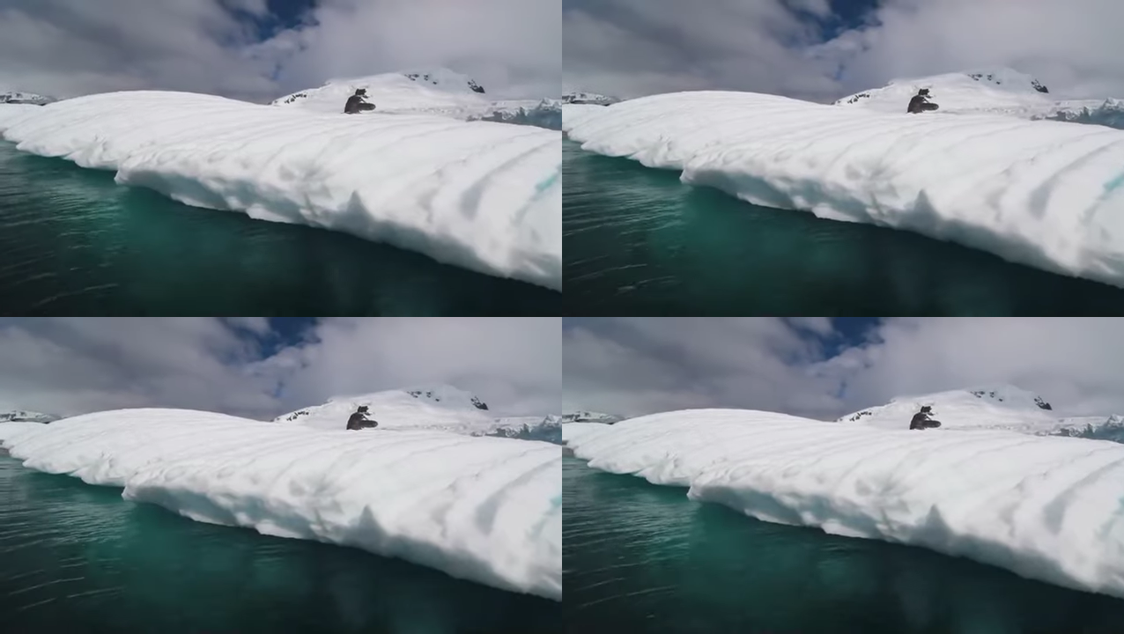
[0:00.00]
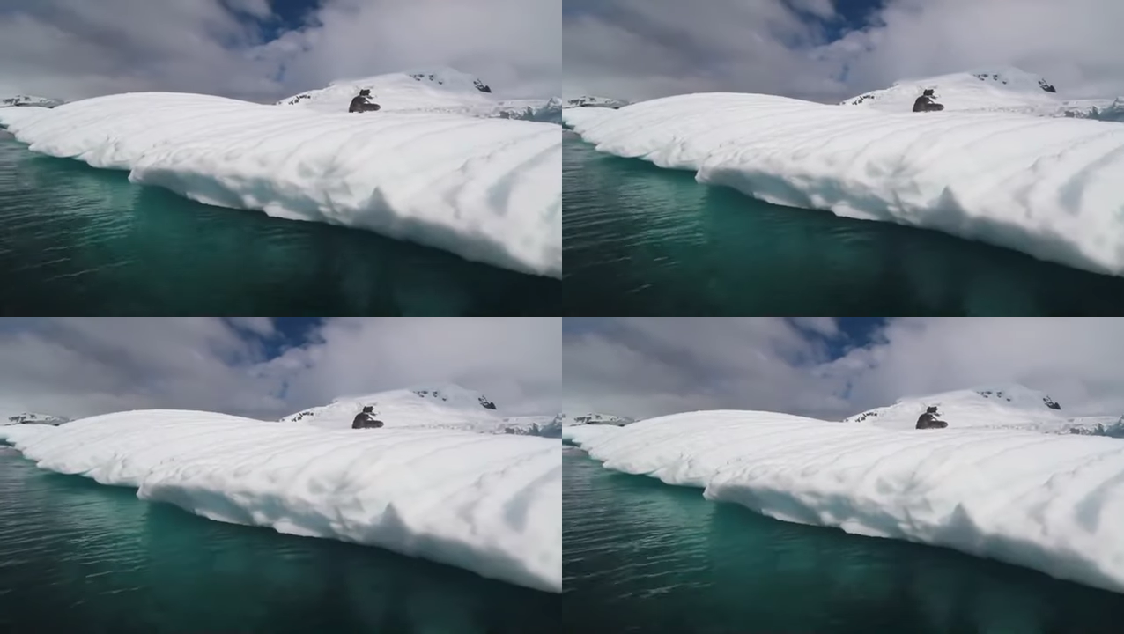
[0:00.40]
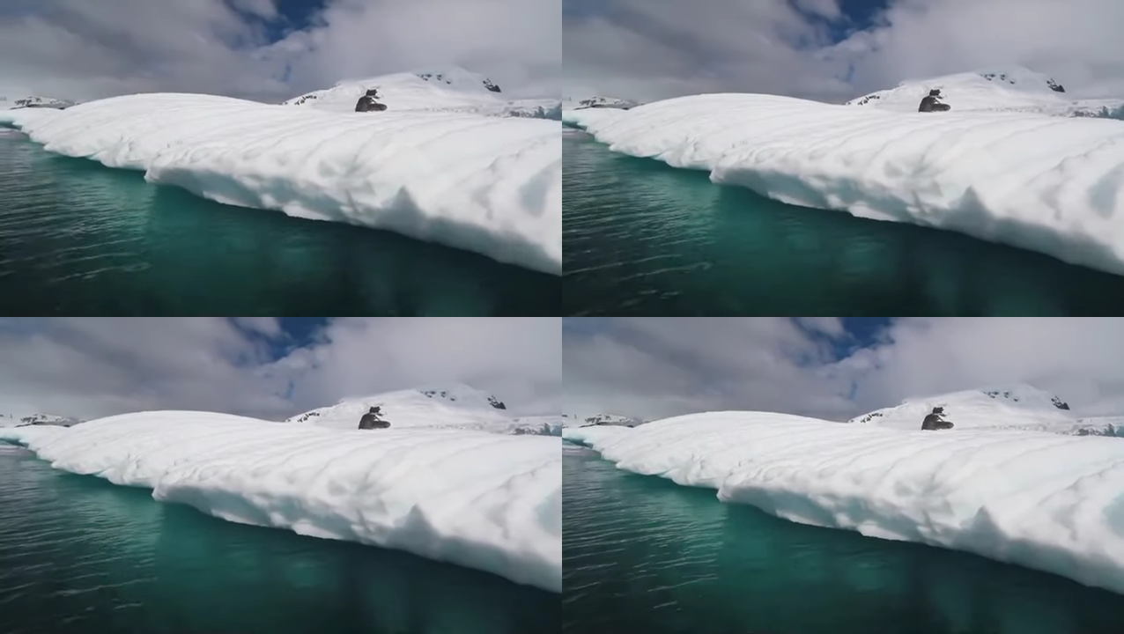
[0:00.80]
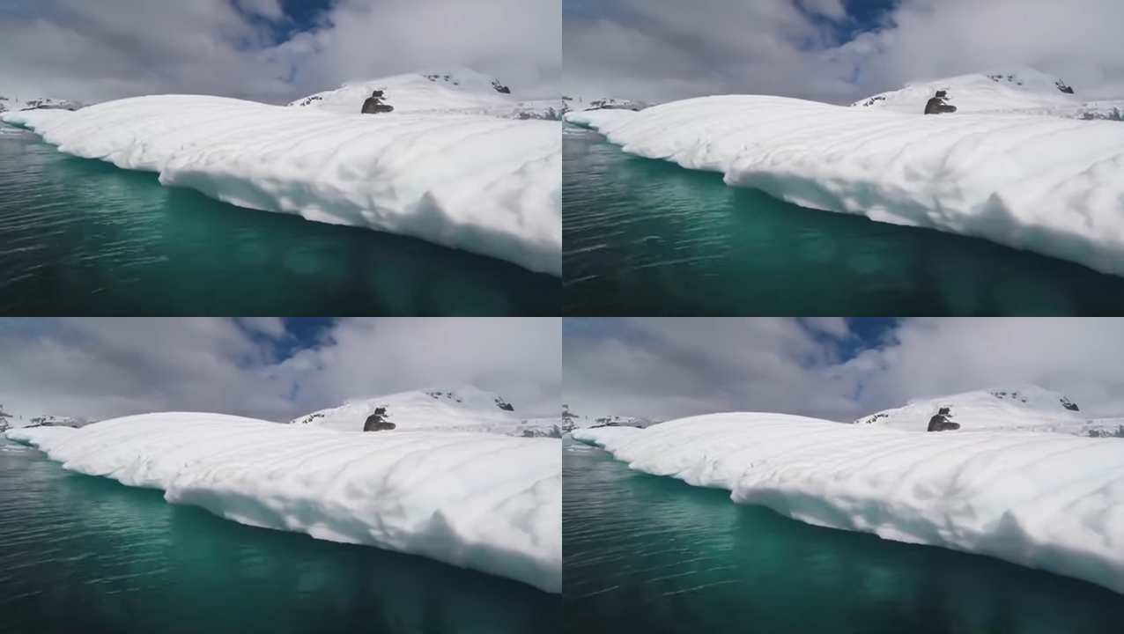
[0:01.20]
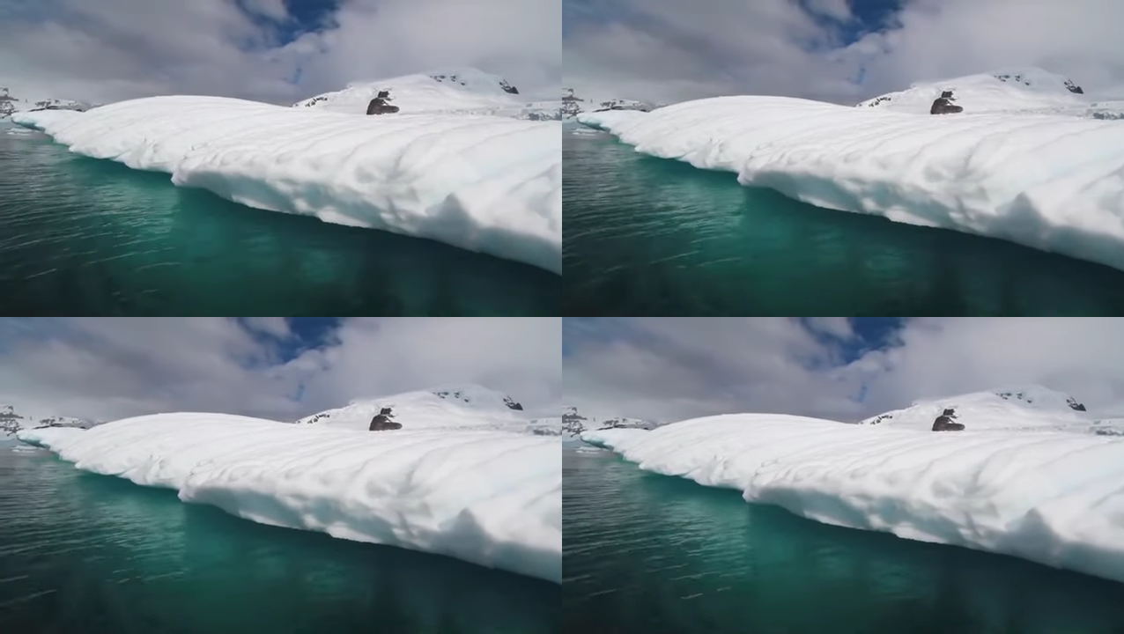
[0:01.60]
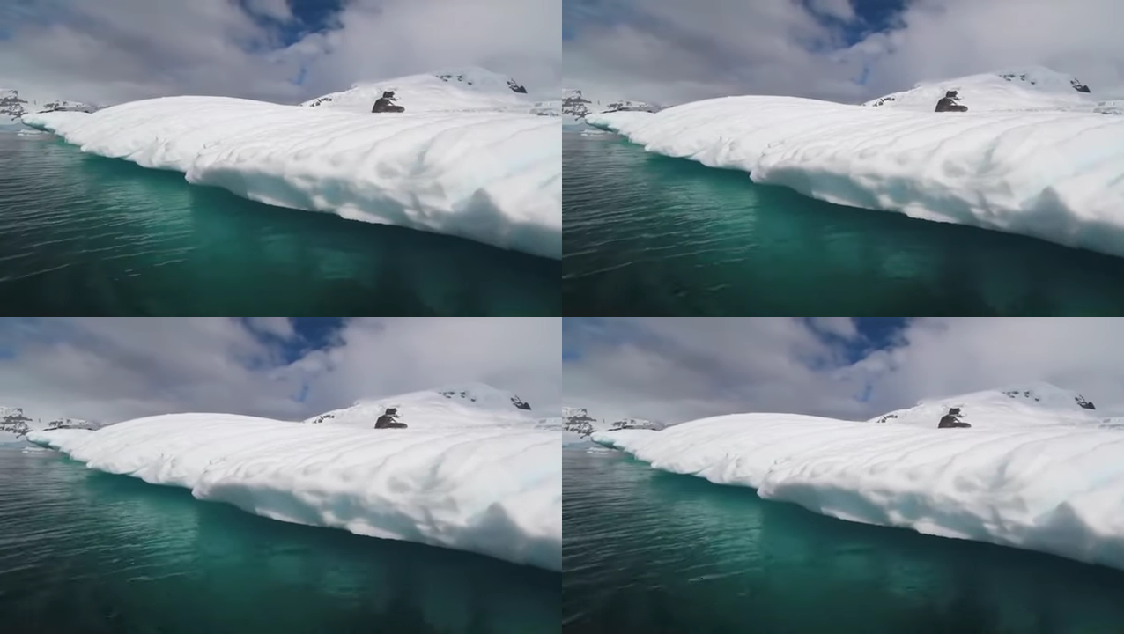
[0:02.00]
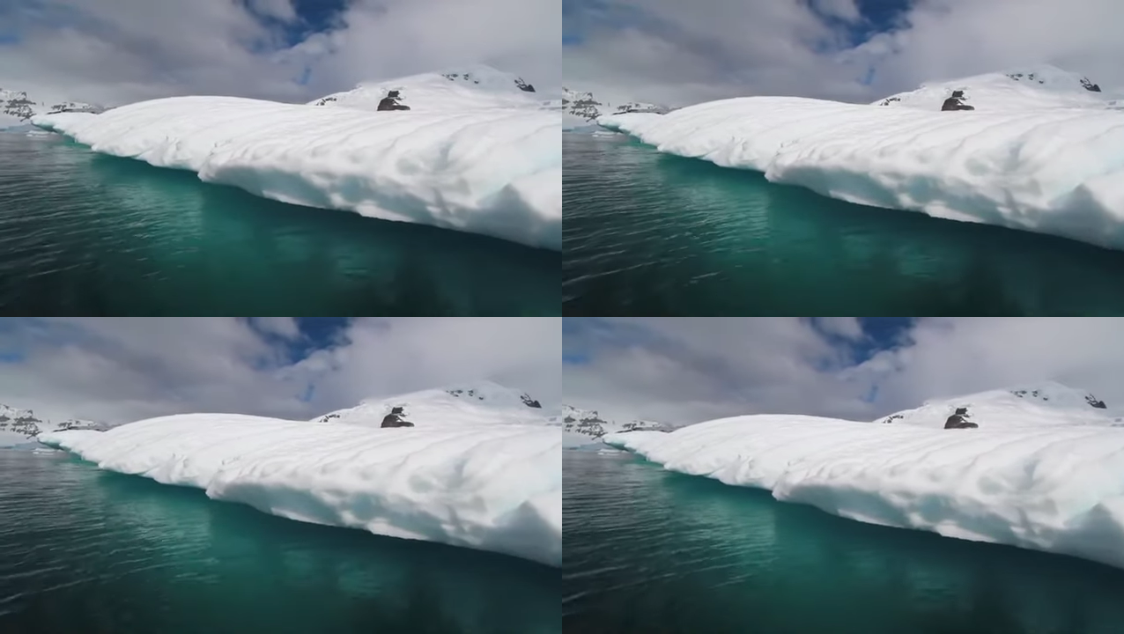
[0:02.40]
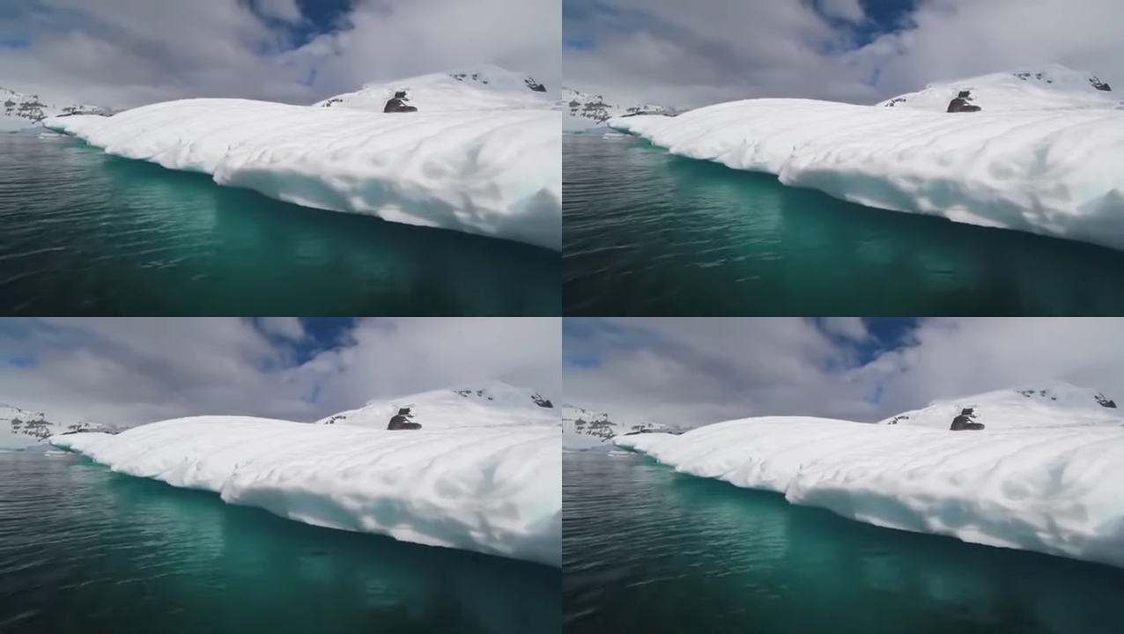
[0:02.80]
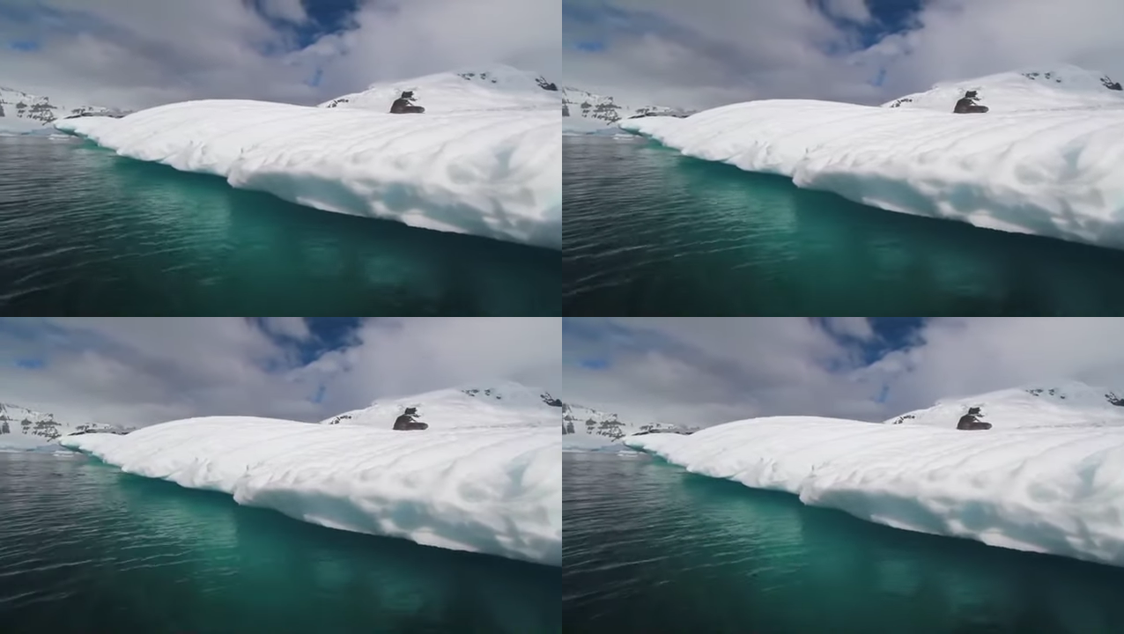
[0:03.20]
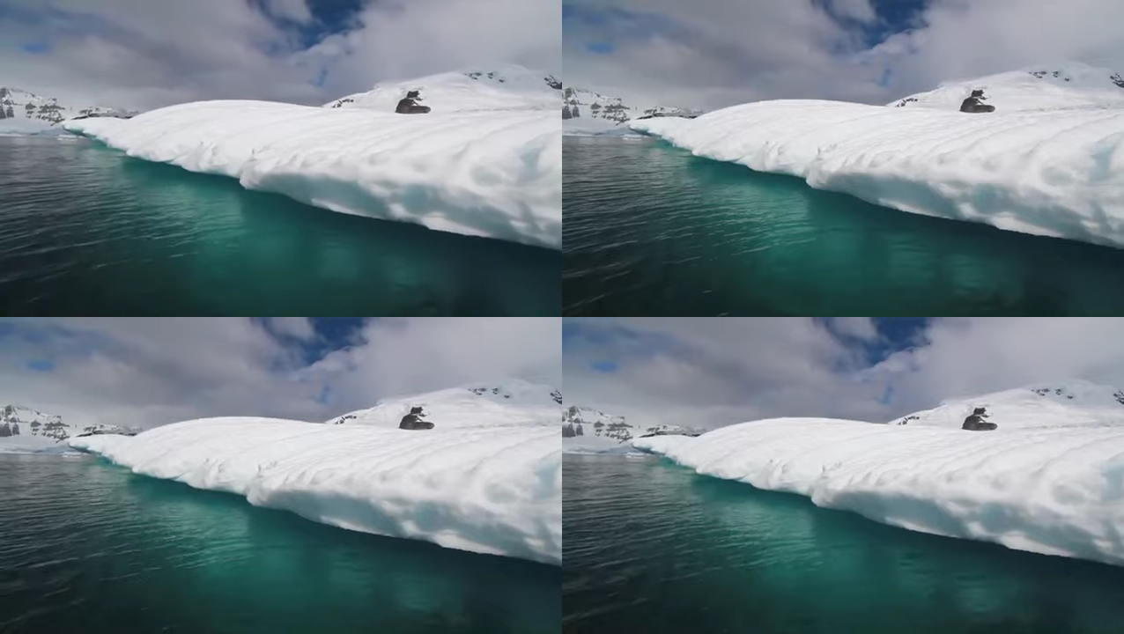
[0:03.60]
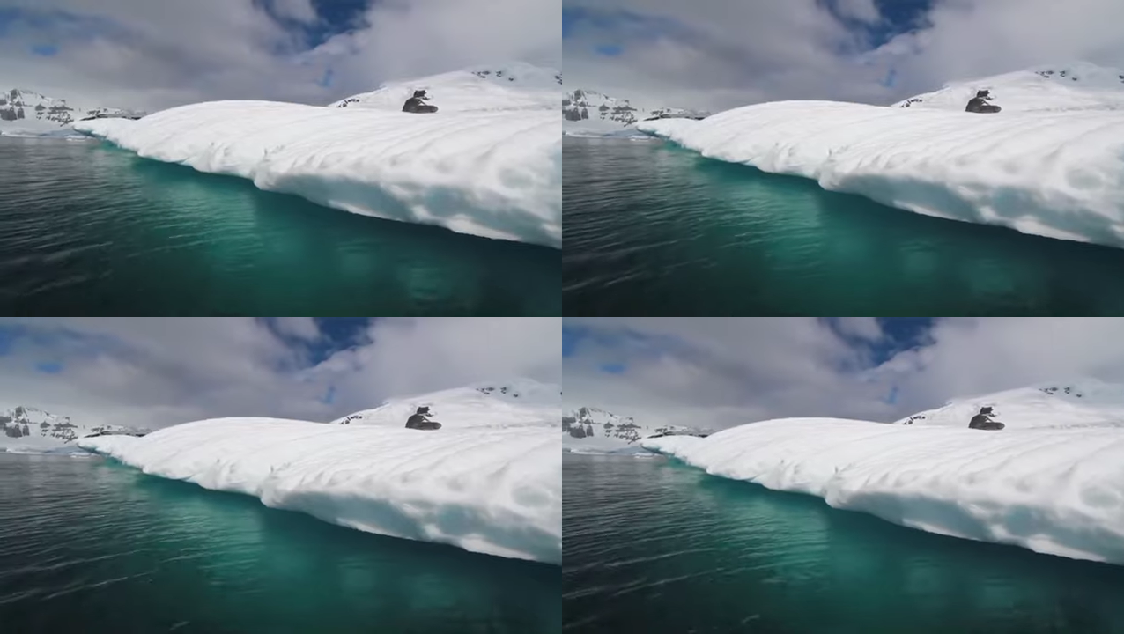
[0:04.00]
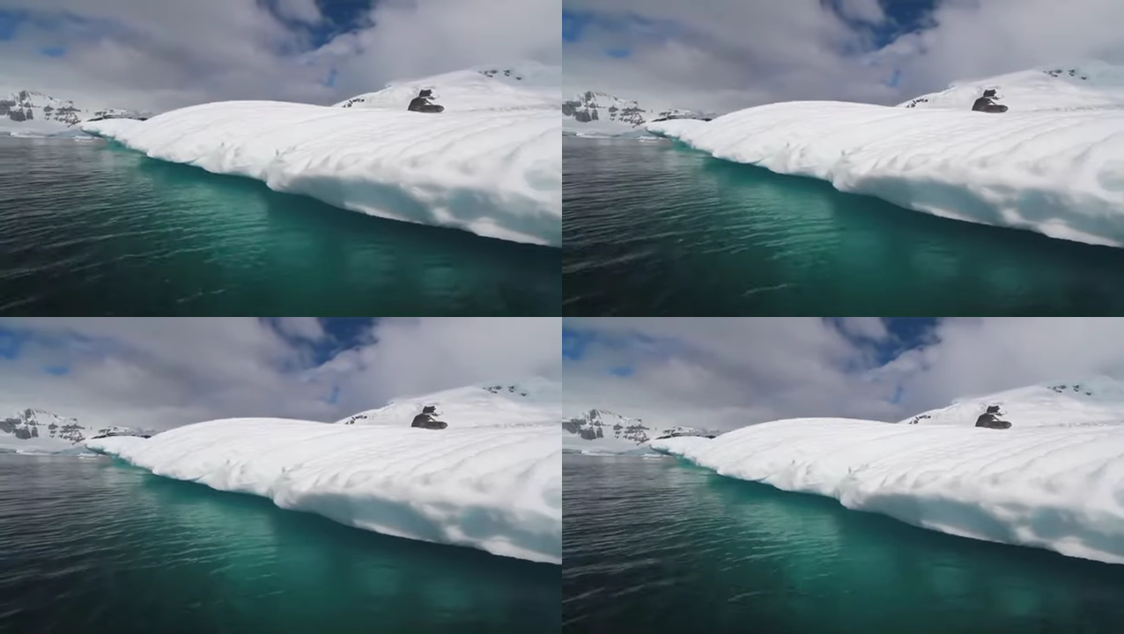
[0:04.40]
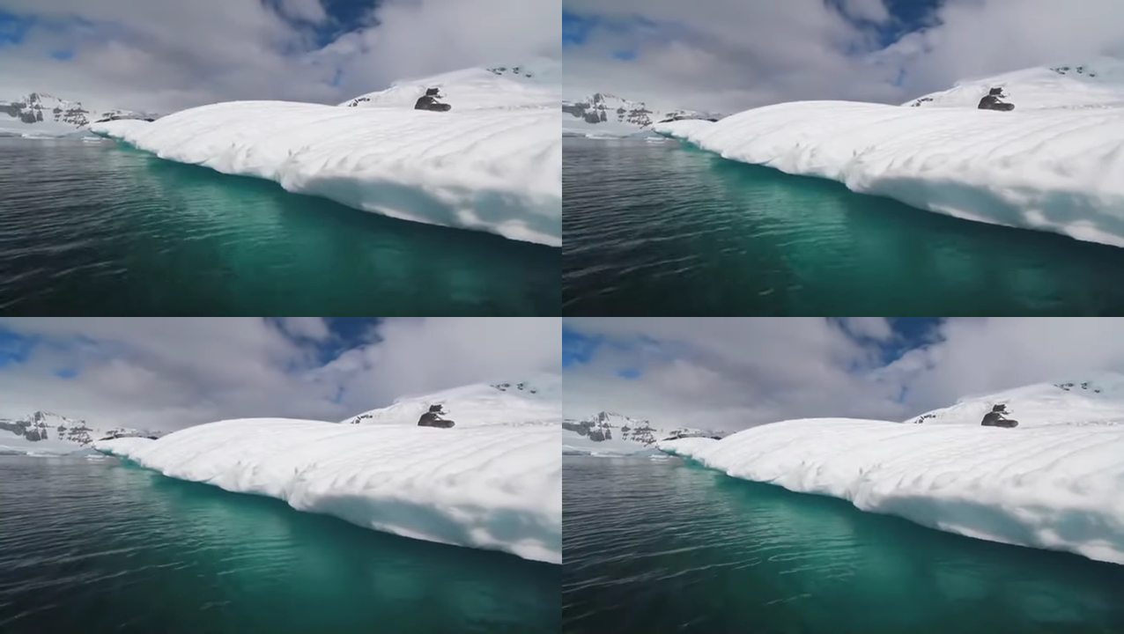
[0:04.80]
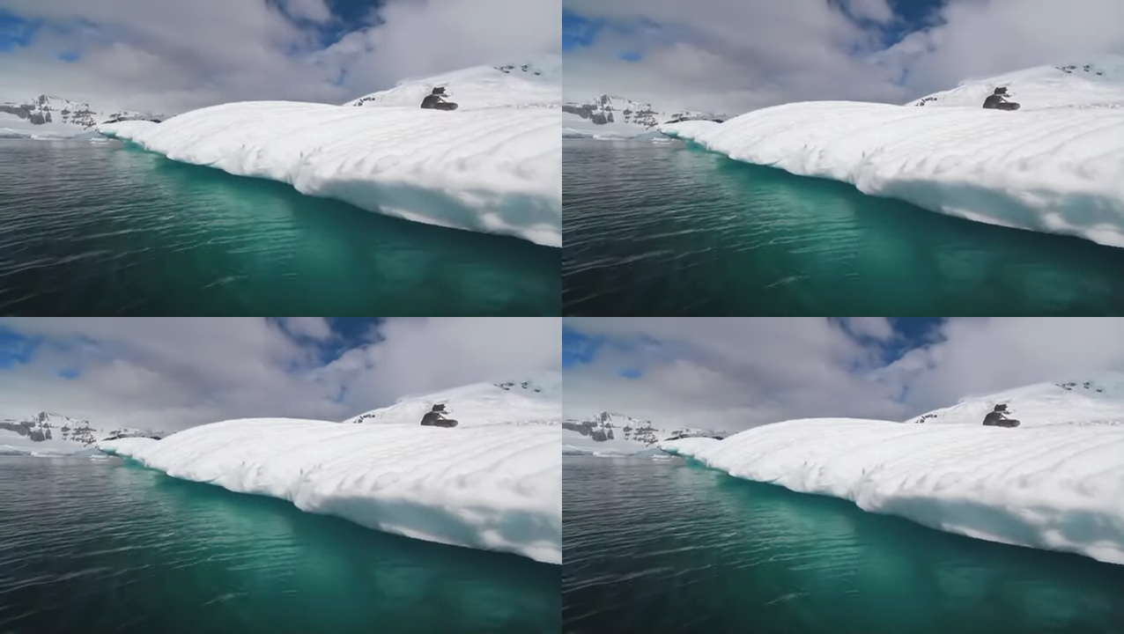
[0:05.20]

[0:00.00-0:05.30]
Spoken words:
[unreadable: no face in view]